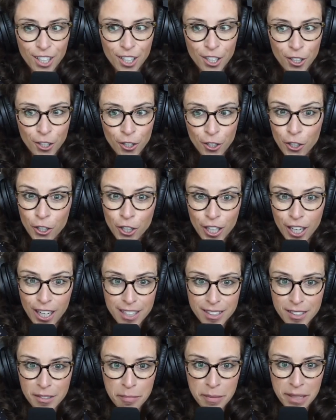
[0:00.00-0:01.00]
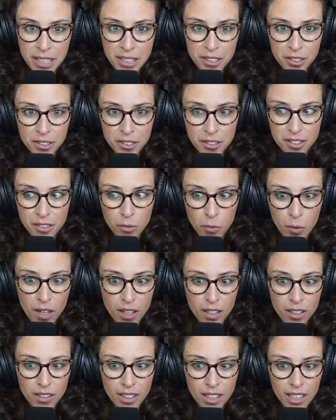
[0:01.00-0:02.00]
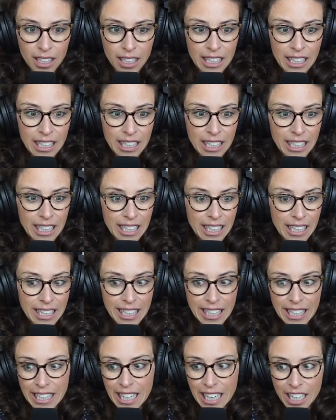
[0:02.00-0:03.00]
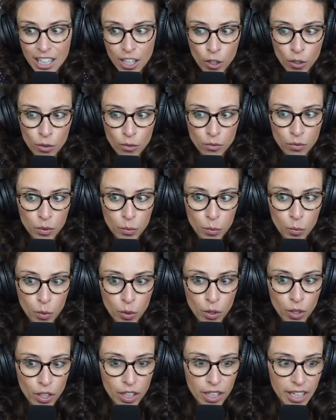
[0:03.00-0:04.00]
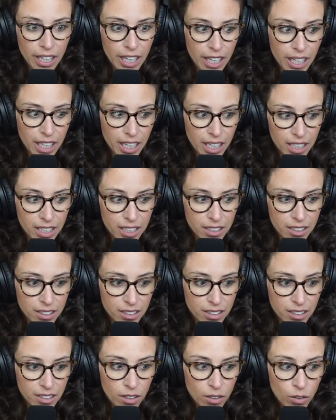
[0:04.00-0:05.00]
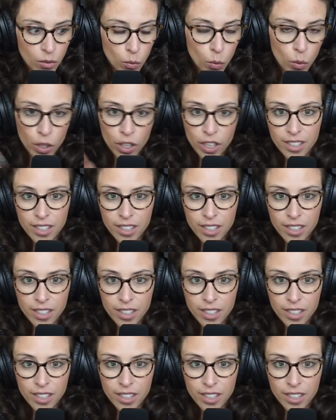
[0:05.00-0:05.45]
cook us meals while he got home from work and worked